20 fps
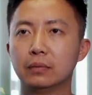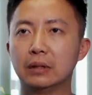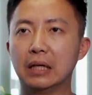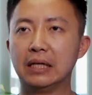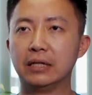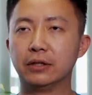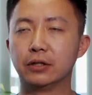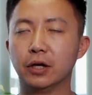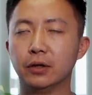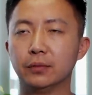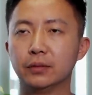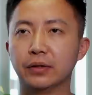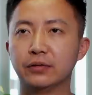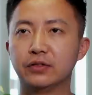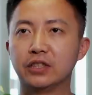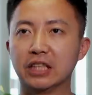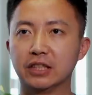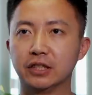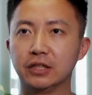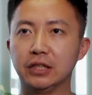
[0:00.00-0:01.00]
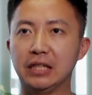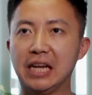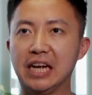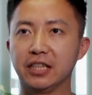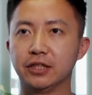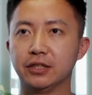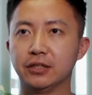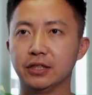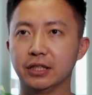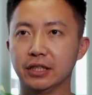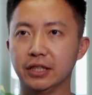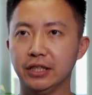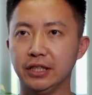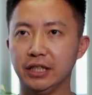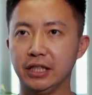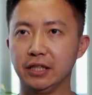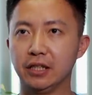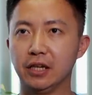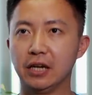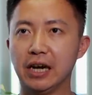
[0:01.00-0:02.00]
in terms of just the national
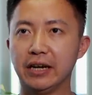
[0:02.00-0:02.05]
security law.